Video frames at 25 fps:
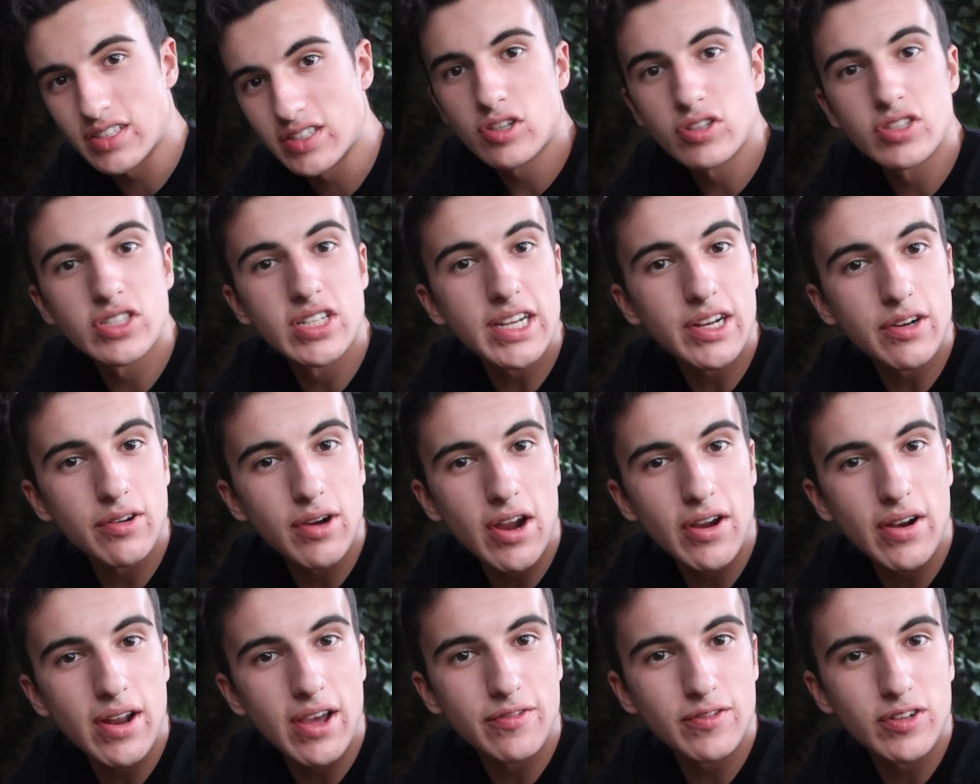So stick
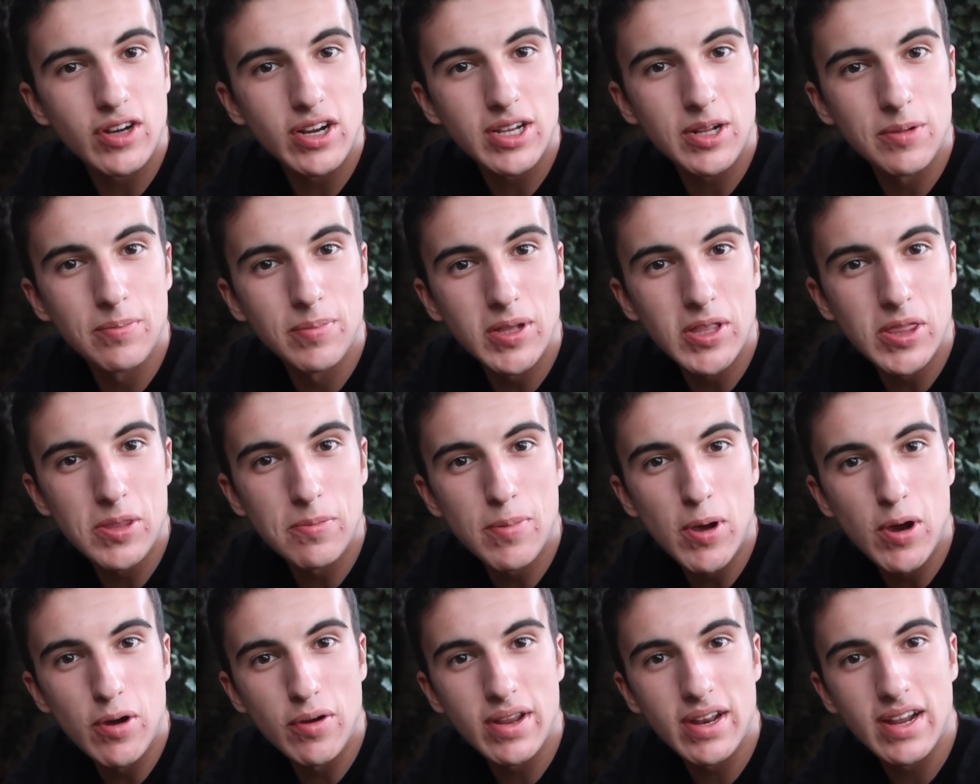around after I complete the
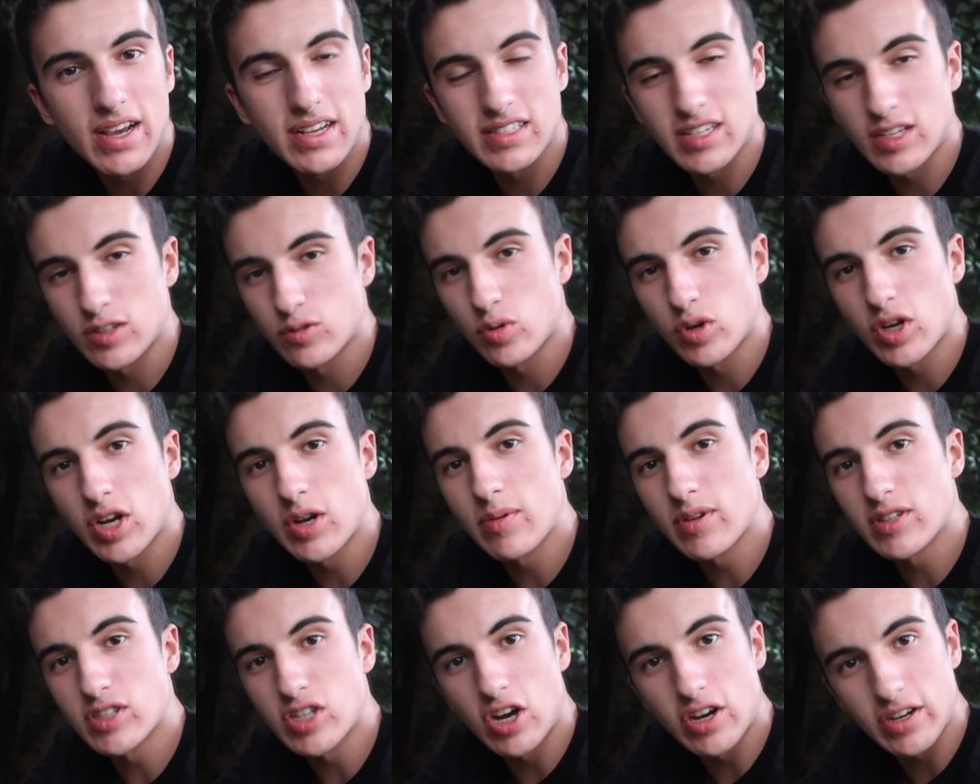Pokédex, as we're going
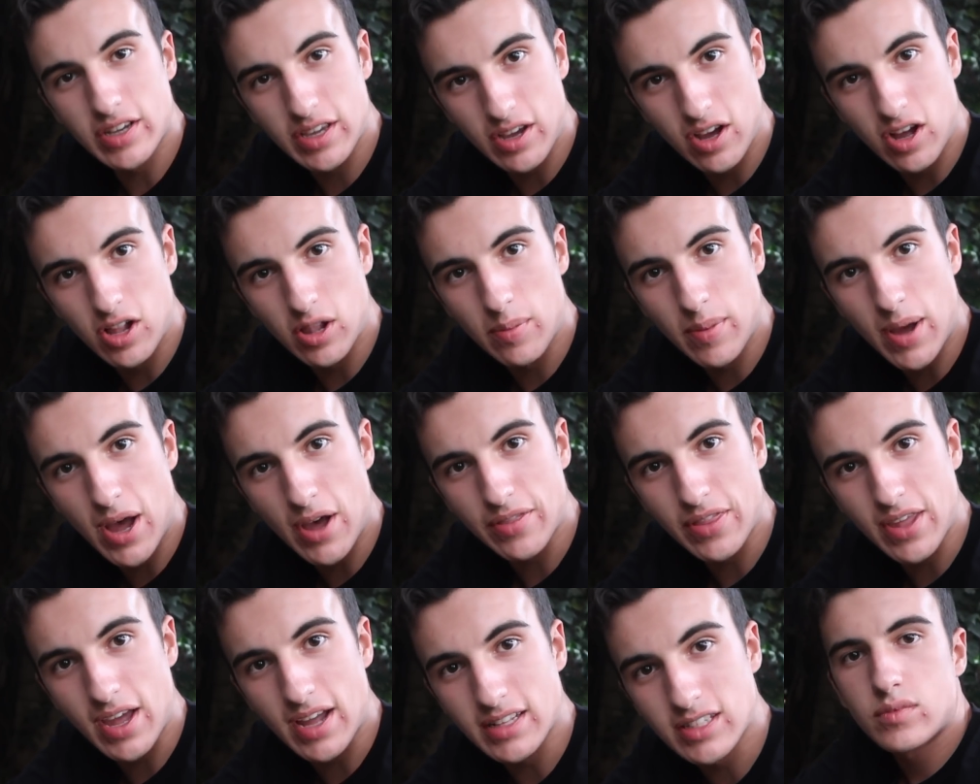to be talking all
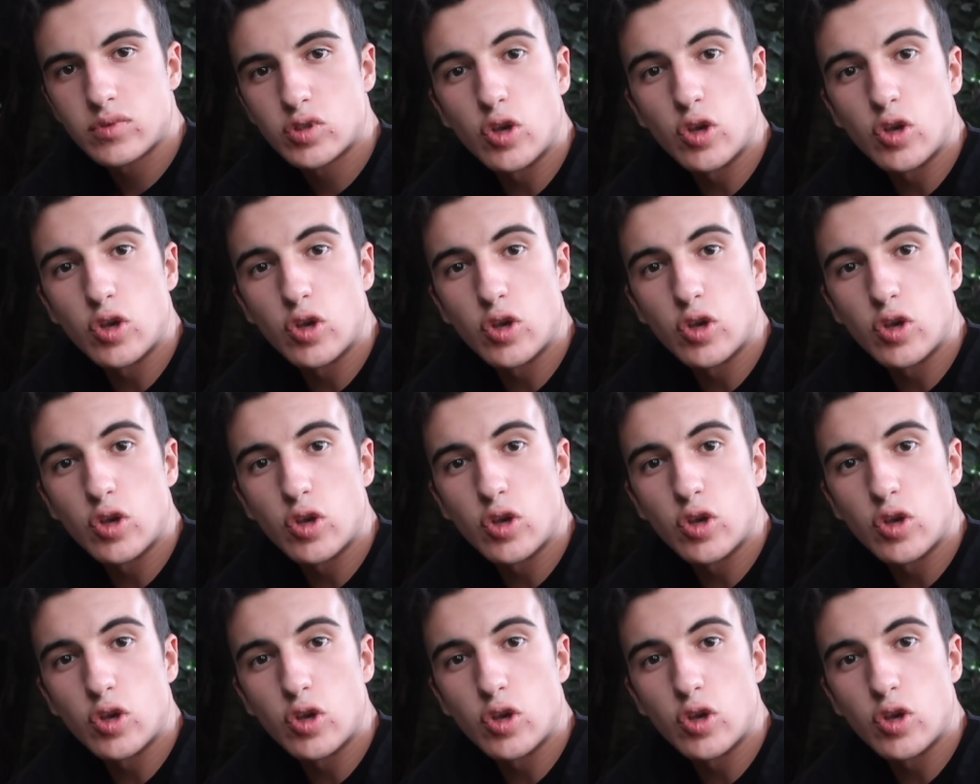about that.